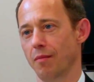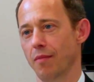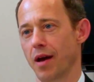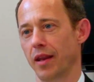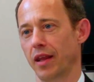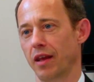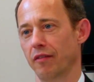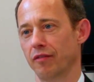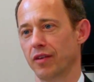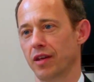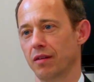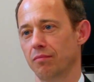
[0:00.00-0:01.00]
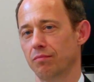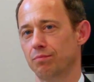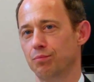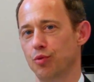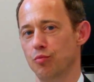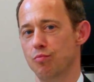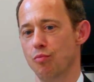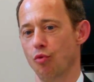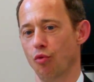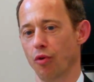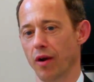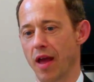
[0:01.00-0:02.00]
I might have put
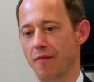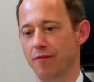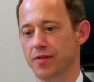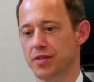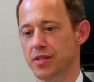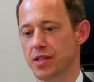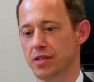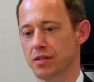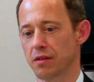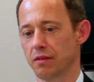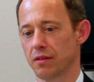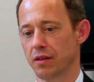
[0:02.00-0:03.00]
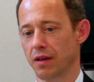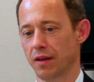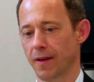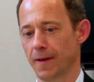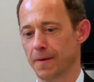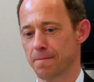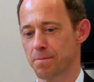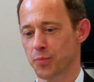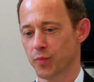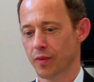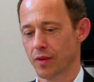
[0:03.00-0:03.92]
more emphasis on the,